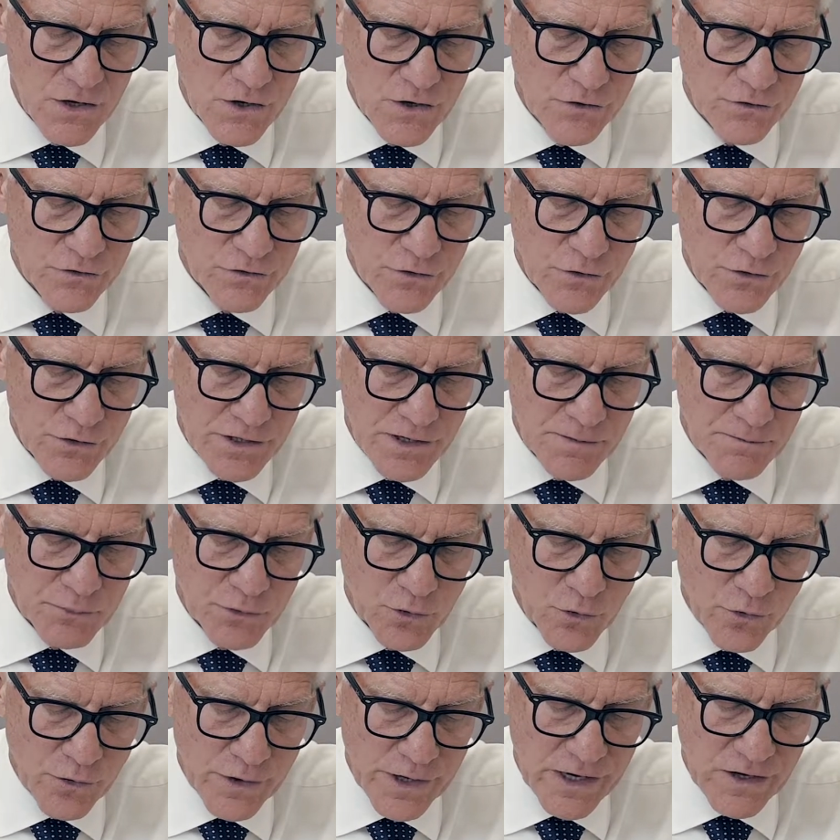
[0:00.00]
Certain
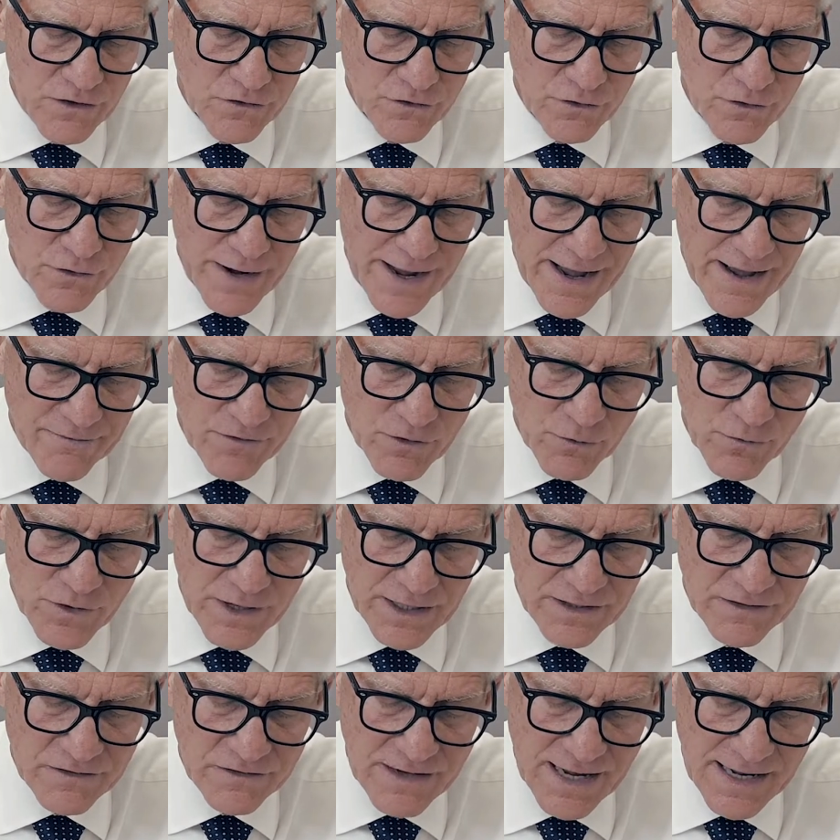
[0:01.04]
employees who have a
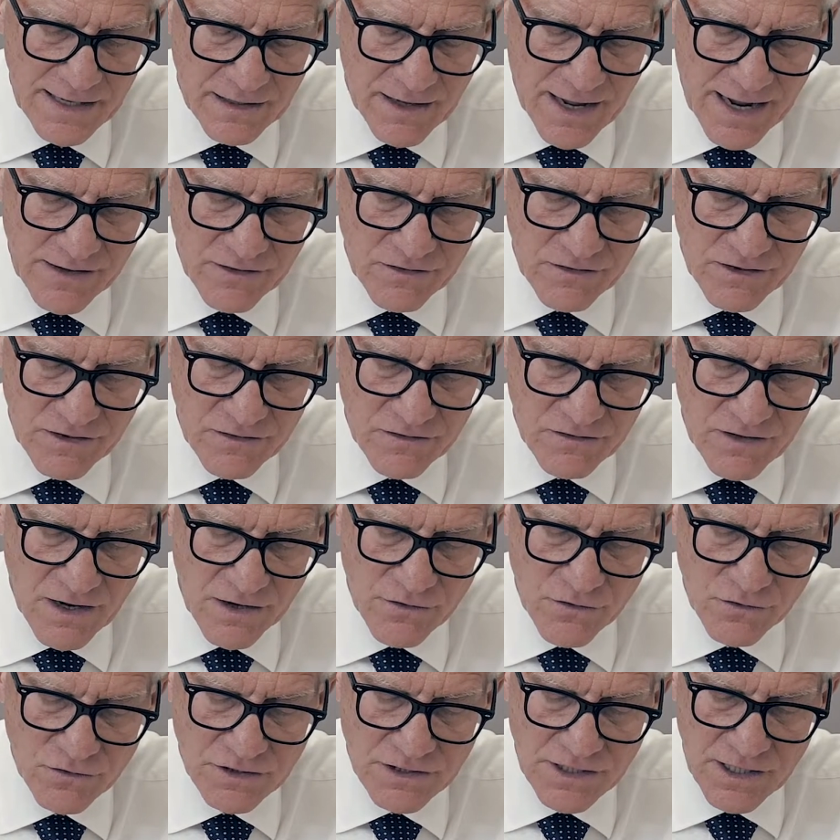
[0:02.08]
real estate license
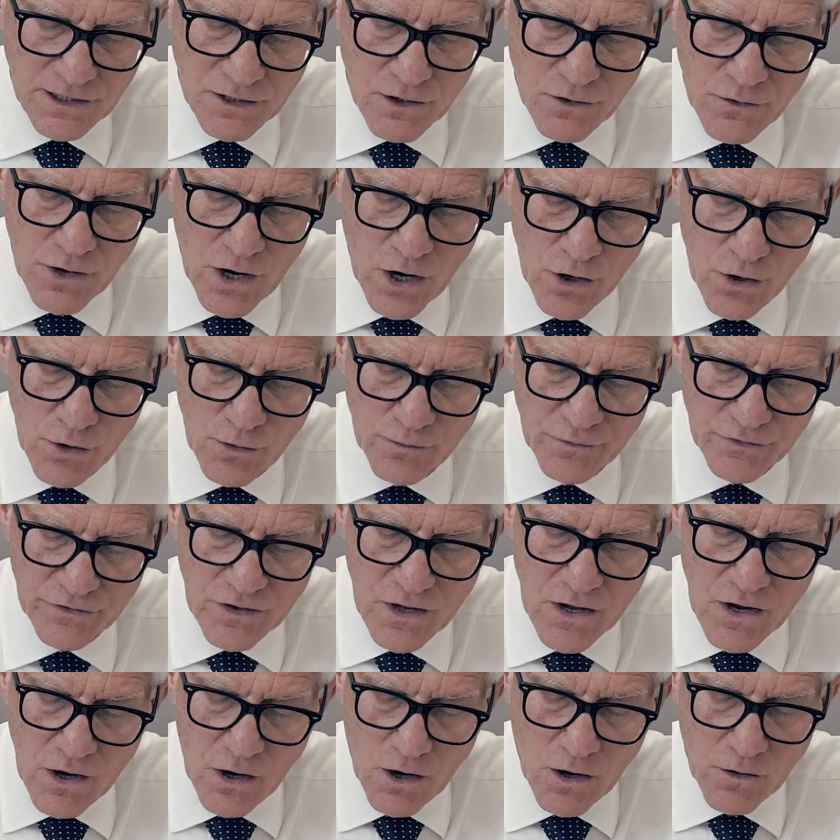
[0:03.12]
under Zillow Homes
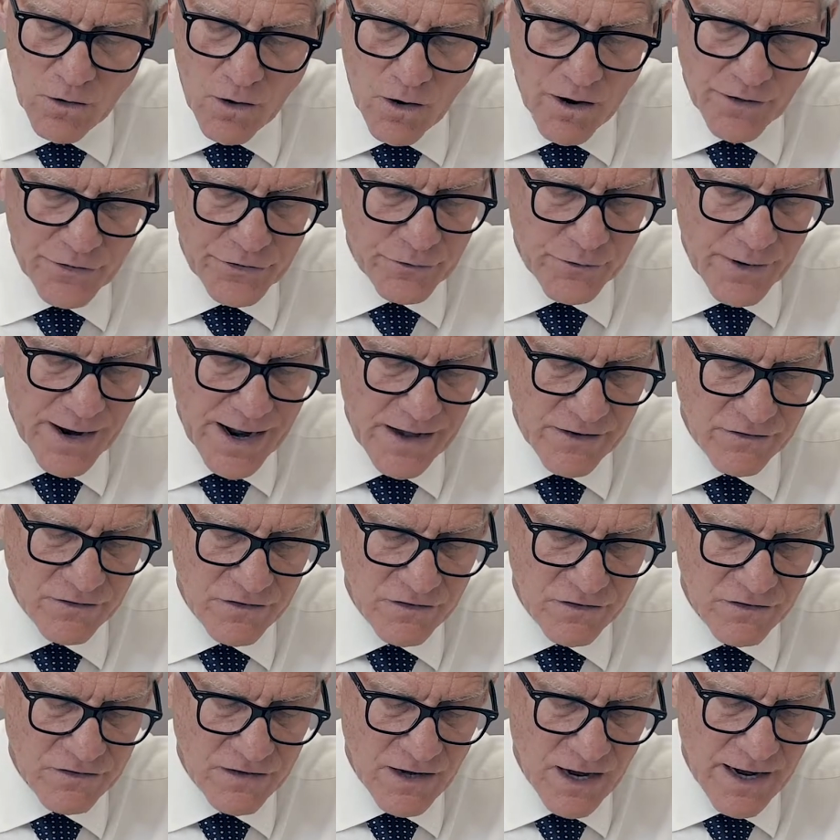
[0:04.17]
are authorized to
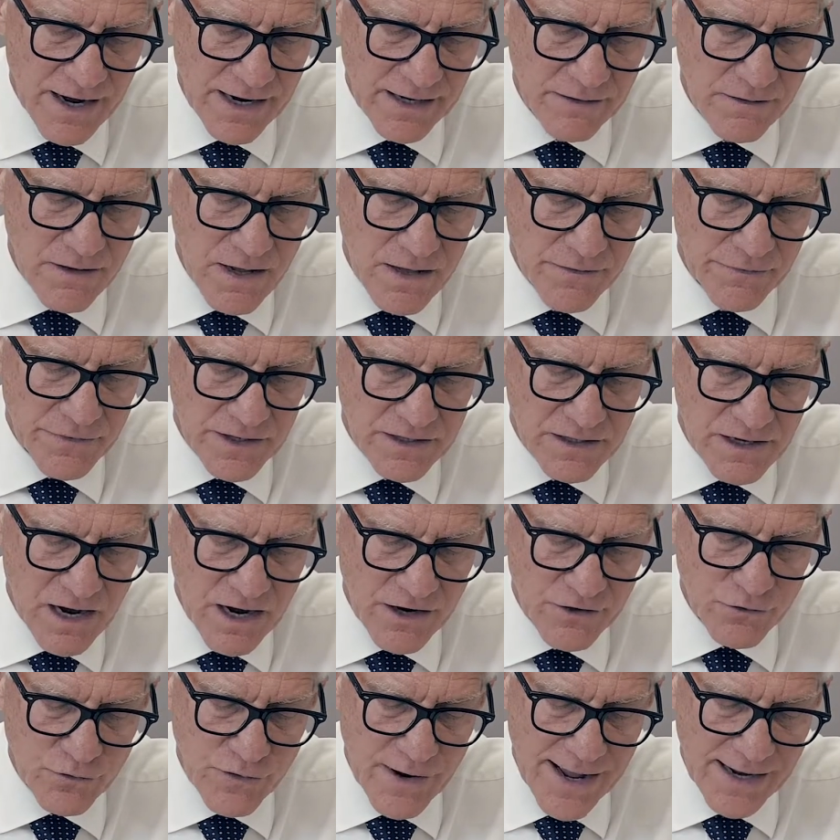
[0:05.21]
sign the
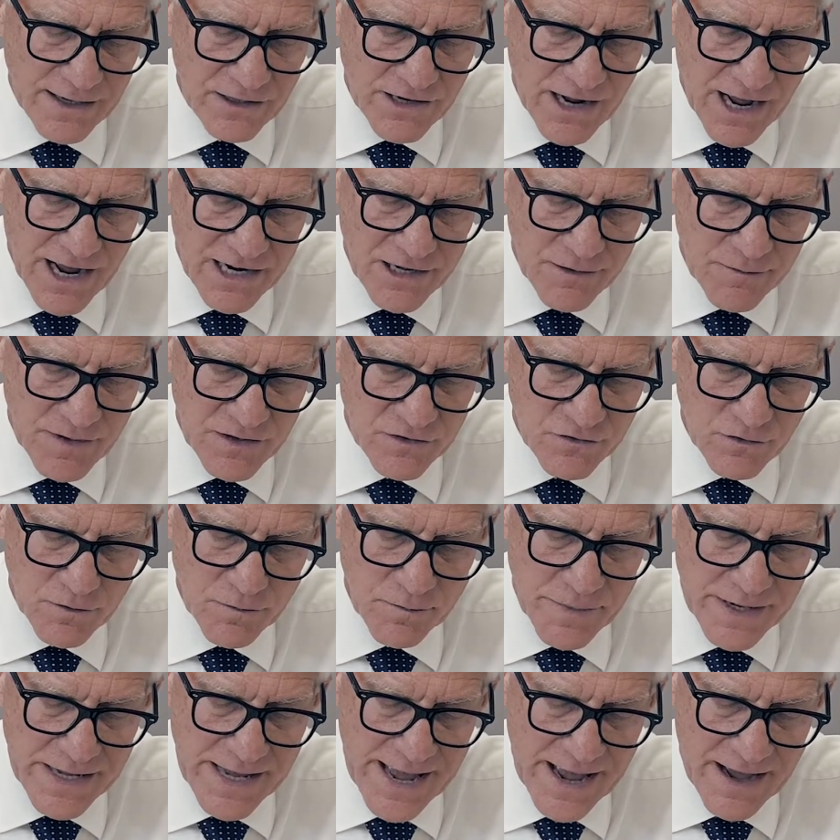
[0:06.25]
contract documents on
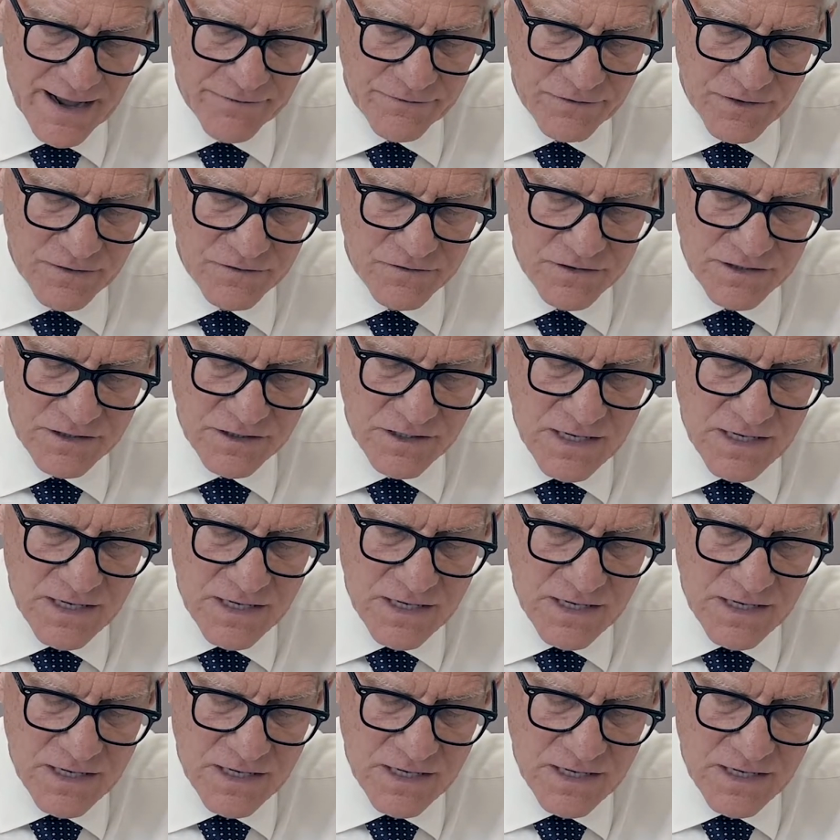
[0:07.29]
behalf of